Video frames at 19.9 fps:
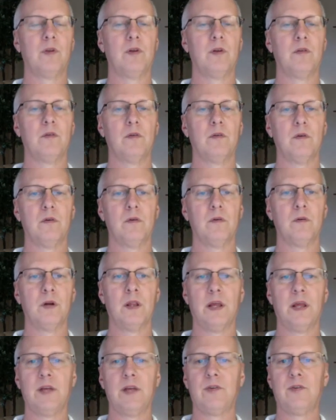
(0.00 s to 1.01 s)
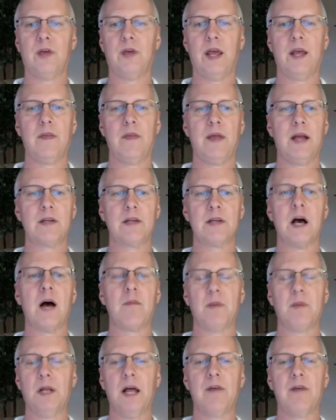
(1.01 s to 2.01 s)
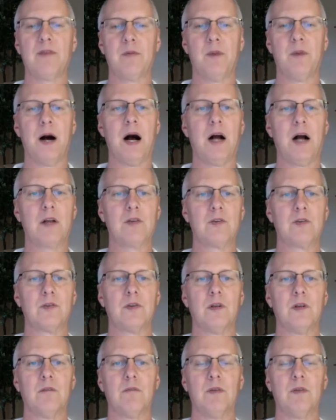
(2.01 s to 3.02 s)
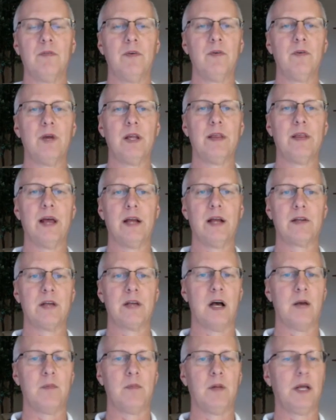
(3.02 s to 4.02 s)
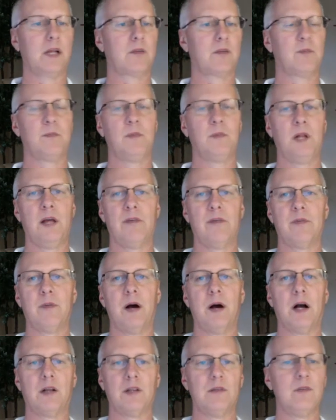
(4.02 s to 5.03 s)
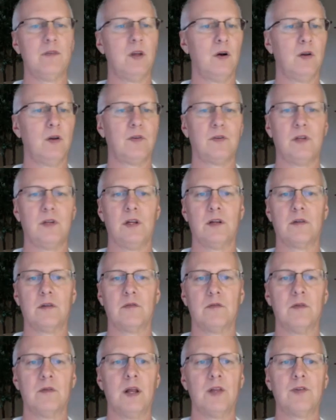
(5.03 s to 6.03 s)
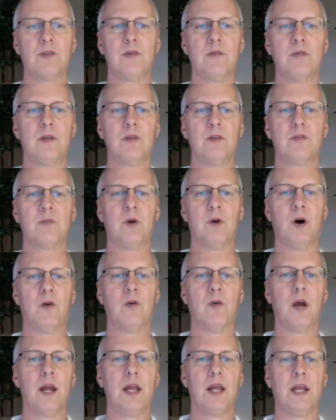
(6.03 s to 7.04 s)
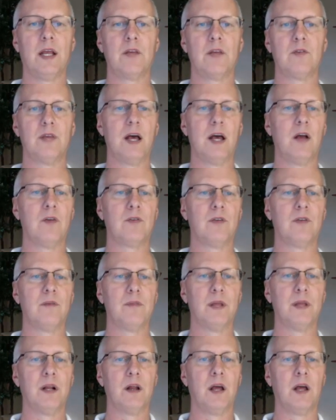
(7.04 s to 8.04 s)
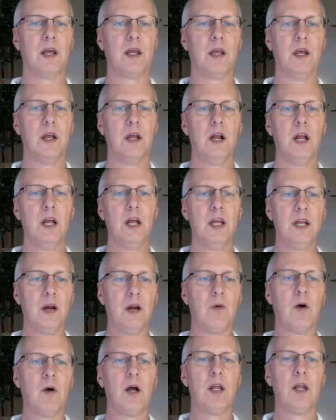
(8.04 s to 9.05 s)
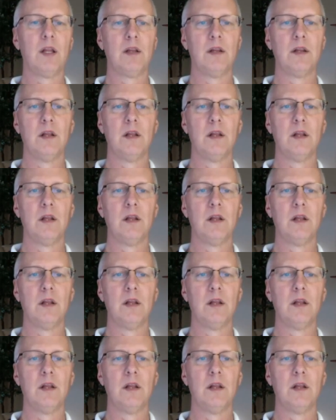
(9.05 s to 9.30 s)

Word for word: And what do they say in that top left box? If you read that top left box, even though it's in relatively small writing, it sounds something like, you know what?